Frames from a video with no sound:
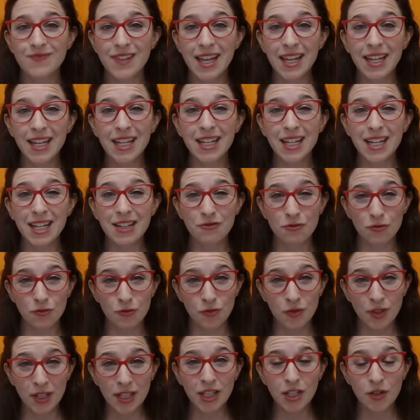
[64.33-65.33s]
it can
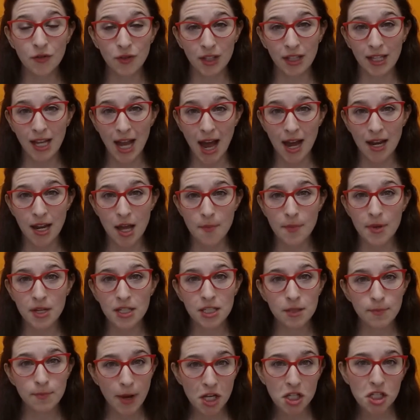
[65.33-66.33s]
really, really add up,
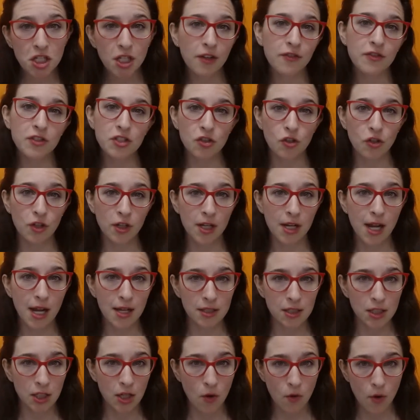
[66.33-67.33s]
especially if a surrogate
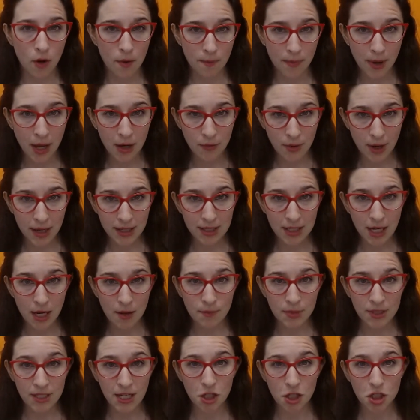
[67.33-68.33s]
has to go on bed rest
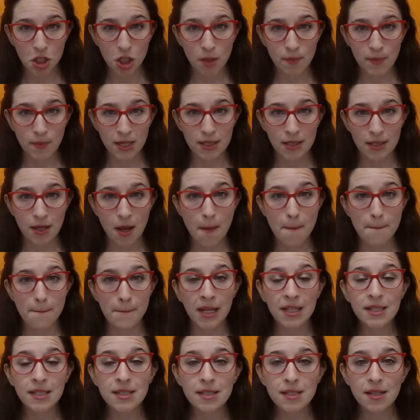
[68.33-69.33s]
and potentially miss
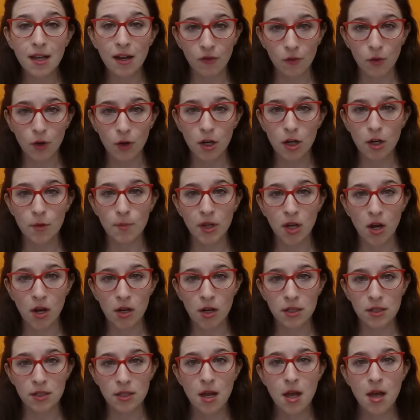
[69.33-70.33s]
months of work
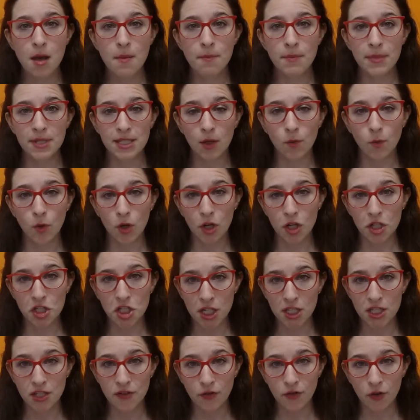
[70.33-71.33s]
beyond missing work
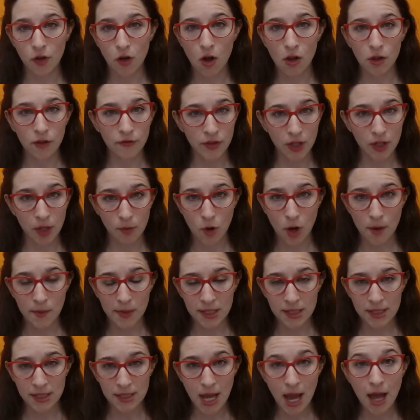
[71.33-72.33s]
just for all of the
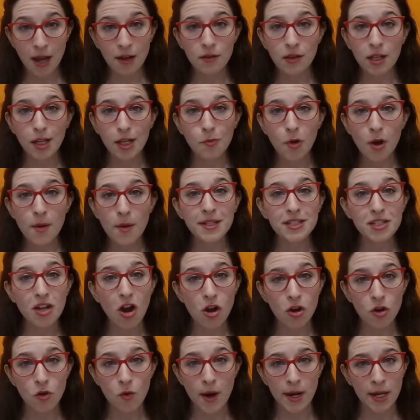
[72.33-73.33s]
appointments. And the appointments
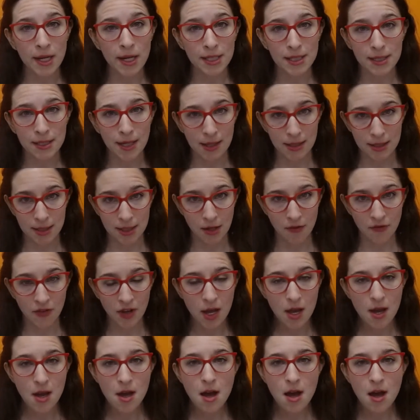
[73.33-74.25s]
are quite extensive.